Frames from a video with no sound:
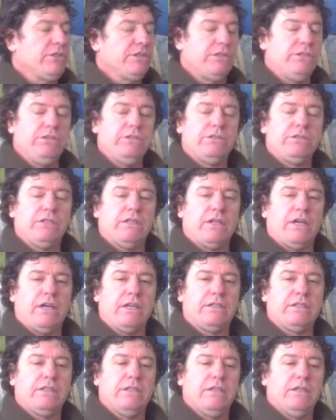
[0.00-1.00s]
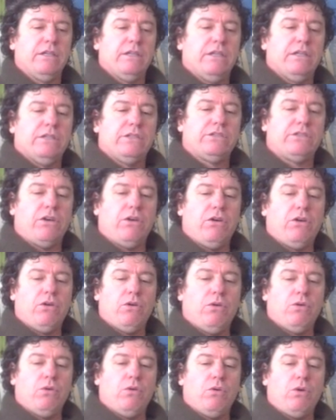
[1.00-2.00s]
wasn't used to that.
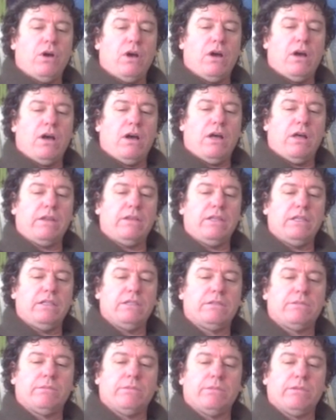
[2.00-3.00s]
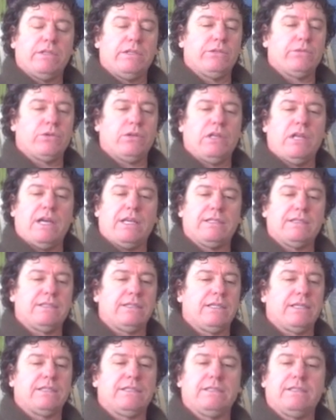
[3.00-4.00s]
So these were like
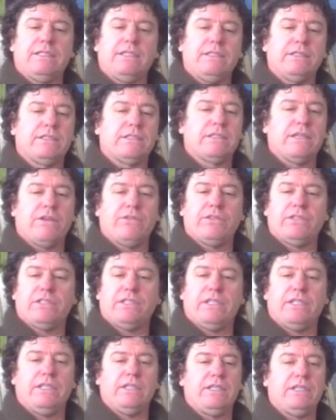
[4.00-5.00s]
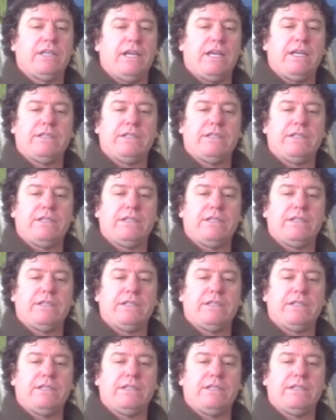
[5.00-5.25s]
16, 17,